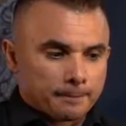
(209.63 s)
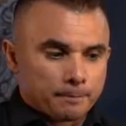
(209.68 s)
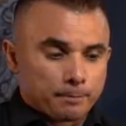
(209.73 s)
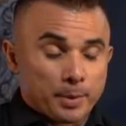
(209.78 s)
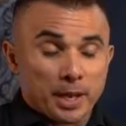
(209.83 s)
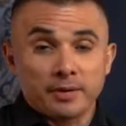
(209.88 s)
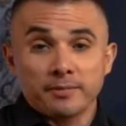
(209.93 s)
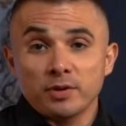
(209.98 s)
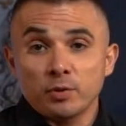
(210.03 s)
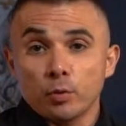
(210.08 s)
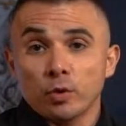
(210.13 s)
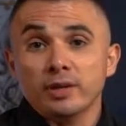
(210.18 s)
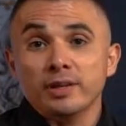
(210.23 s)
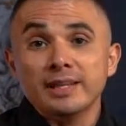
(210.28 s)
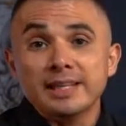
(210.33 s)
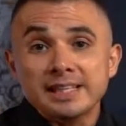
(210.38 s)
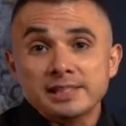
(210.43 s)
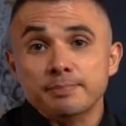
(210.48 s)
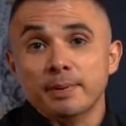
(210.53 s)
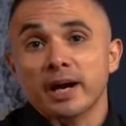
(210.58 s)
Maybe one of
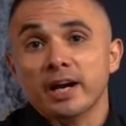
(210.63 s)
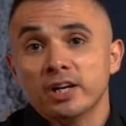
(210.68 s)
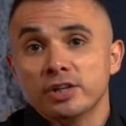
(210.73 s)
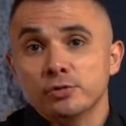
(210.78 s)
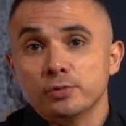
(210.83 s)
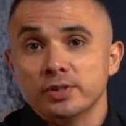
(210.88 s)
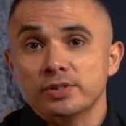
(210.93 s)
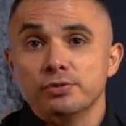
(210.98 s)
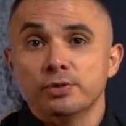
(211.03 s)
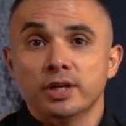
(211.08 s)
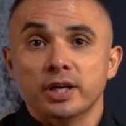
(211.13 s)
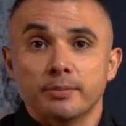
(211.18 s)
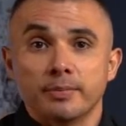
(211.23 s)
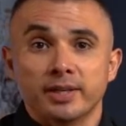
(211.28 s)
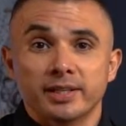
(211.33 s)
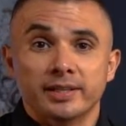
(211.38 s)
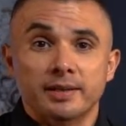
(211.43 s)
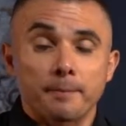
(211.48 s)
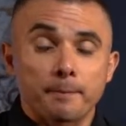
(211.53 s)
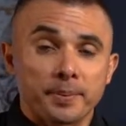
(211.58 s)
these buyers wants to come
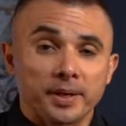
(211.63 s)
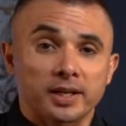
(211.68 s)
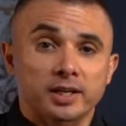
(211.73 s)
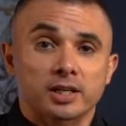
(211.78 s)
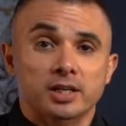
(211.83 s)
in and then pick